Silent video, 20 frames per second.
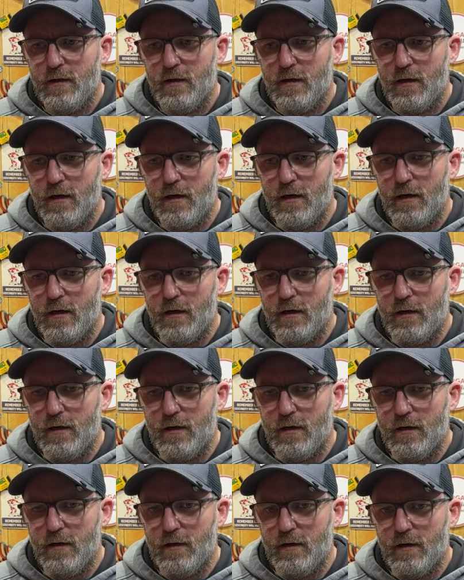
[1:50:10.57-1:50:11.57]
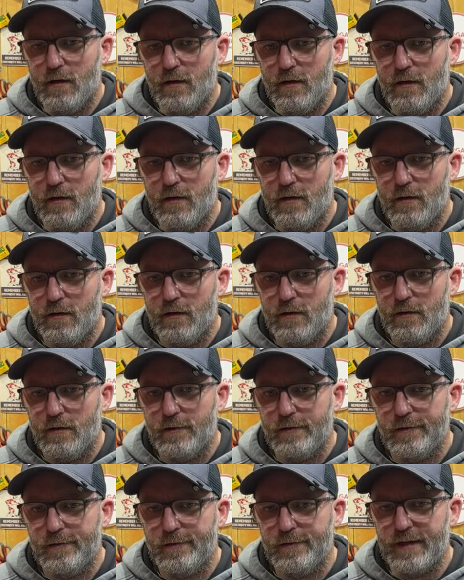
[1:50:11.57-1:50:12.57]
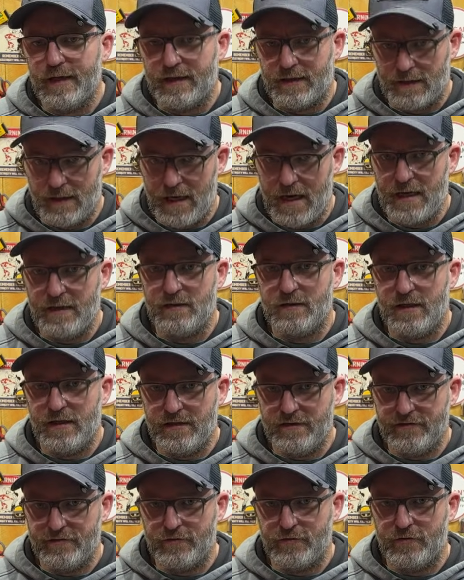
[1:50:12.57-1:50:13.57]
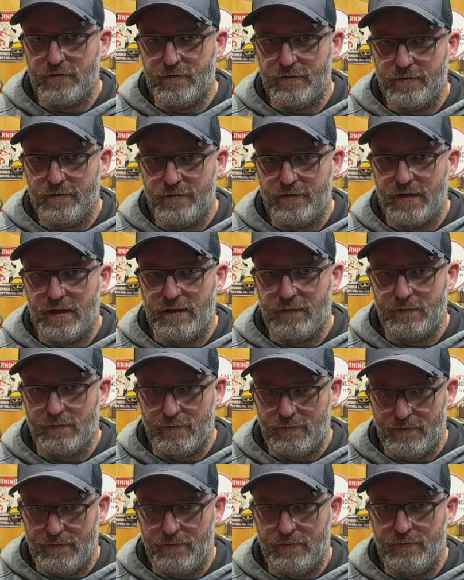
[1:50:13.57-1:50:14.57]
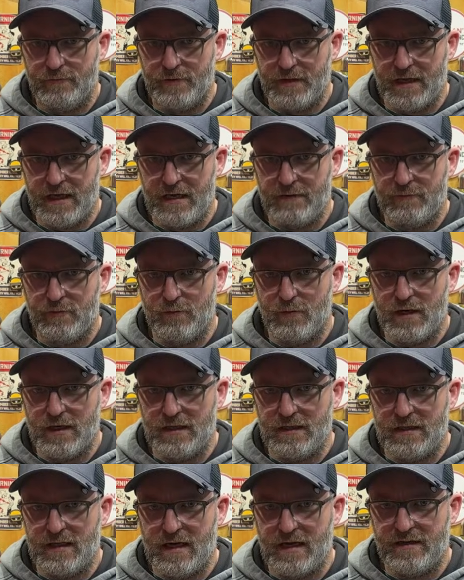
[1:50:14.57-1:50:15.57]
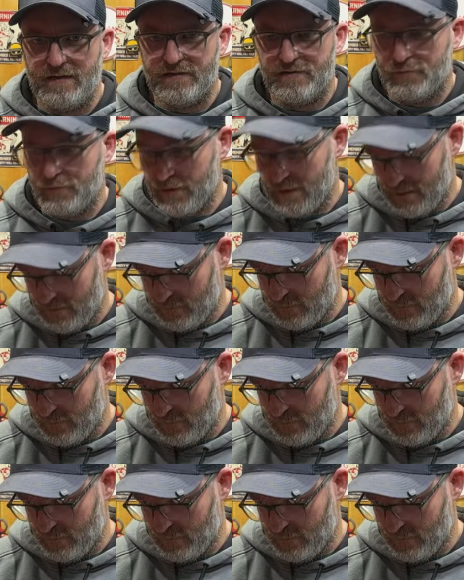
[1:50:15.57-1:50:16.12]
that Klein laser that we gave away last week,